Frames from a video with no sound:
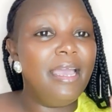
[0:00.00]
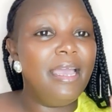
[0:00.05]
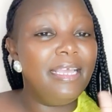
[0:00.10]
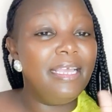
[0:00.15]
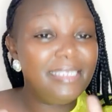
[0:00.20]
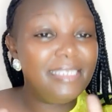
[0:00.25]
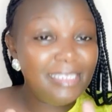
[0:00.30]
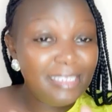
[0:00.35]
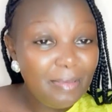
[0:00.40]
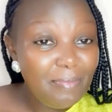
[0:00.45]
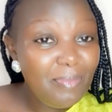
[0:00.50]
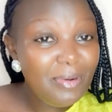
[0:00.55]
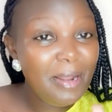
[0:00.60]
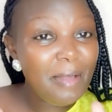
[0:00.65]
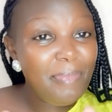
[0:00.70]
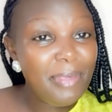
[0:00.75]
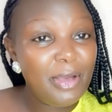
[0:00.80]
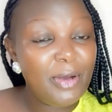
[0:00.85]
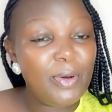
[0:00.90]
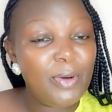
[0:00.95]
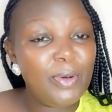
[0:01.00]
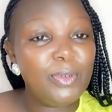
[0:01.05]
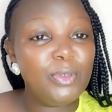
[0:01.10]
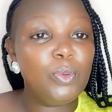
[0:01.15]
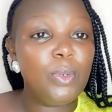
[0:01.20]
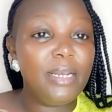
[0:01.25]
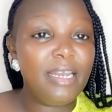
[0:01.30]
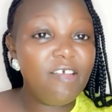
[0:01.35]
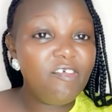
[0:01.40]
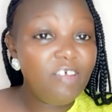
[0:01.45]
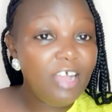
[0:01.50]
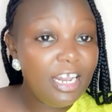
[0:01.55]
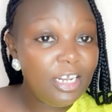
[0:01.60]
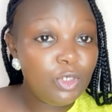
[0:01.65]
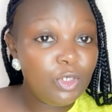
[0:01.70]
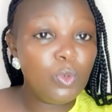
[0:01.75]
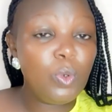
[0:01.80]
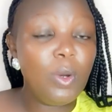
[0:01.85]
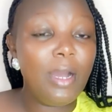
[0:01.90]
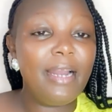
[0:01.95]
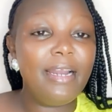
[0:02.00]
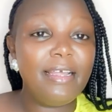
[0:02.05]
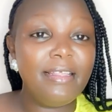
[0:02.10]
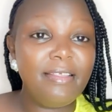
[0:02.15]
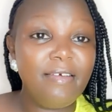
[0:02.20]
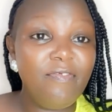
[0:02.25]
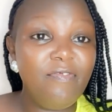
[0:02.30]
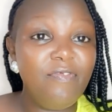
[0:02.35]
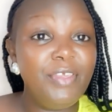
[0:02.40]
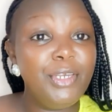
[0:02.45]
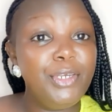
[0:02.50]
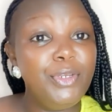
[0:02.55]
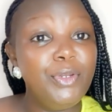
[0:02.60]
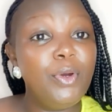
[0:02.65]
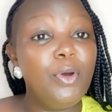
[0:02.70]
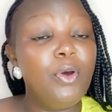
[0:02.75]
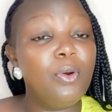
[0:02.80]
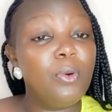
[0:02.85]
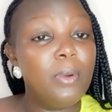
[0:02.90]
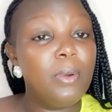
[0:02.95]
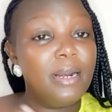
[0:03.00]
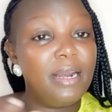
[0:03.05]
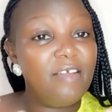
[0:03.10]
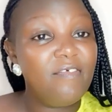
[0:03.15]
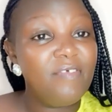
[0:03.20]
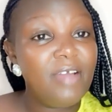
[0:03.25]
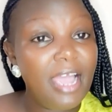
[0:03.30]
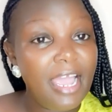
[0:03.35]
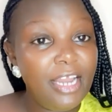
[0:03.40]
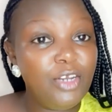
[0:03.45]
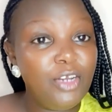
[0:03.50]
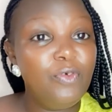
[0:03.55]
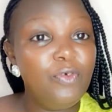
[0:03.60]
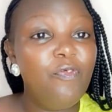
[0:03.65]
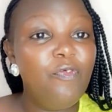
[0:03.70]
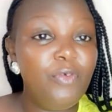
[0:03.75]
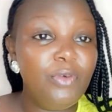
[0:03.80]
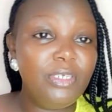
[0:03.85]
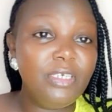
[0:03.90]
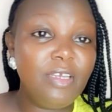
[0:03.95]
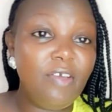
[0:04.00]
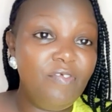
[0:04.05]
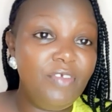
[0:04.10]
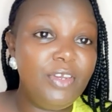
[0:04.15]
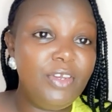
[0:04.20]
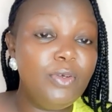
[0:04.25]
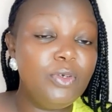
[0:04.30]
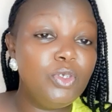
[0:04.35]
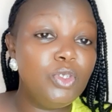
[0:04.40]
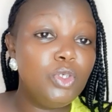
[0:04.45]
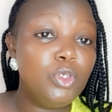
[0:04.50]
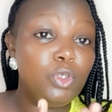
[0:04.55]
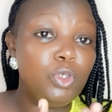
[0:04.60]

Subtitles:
it's simply because whenever I'll do another video or wherever I do future videos,